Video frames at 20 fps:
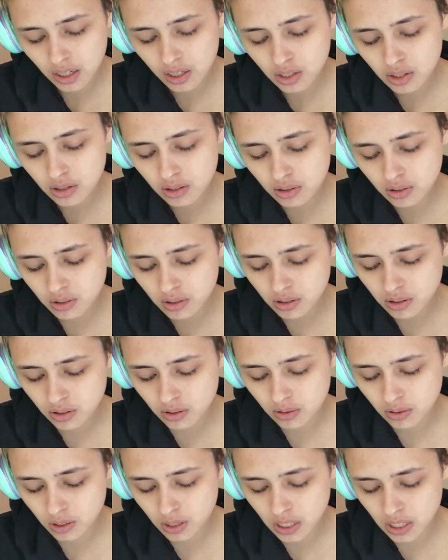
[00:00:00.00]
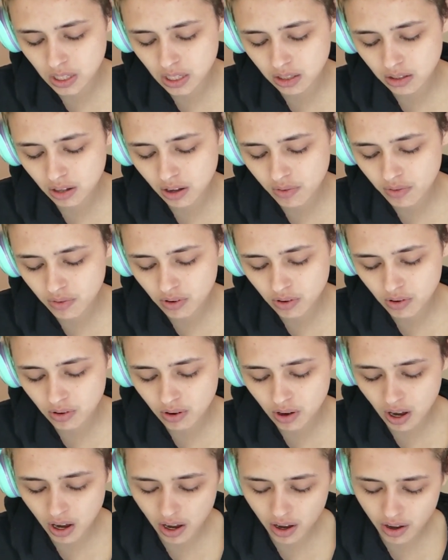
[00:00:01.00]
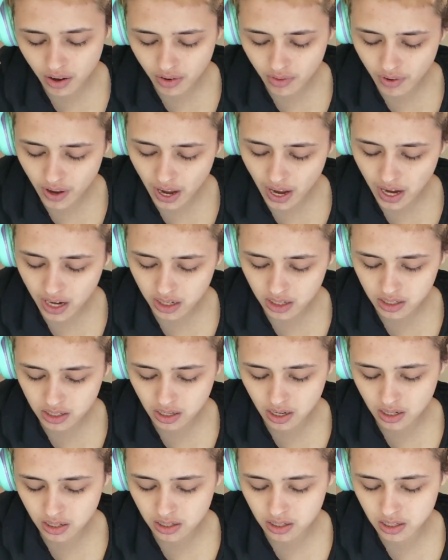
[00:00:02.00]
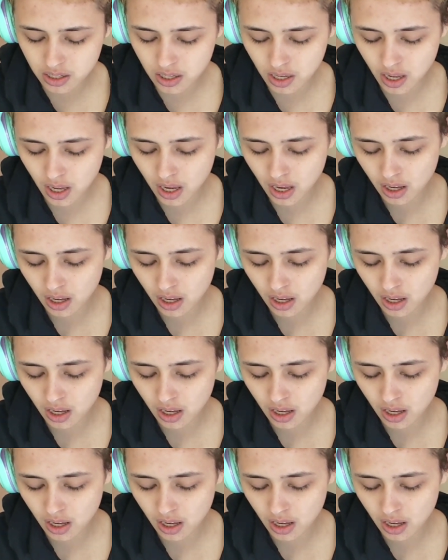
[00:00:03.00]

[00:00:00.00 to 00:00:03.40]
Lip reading: due to the level of access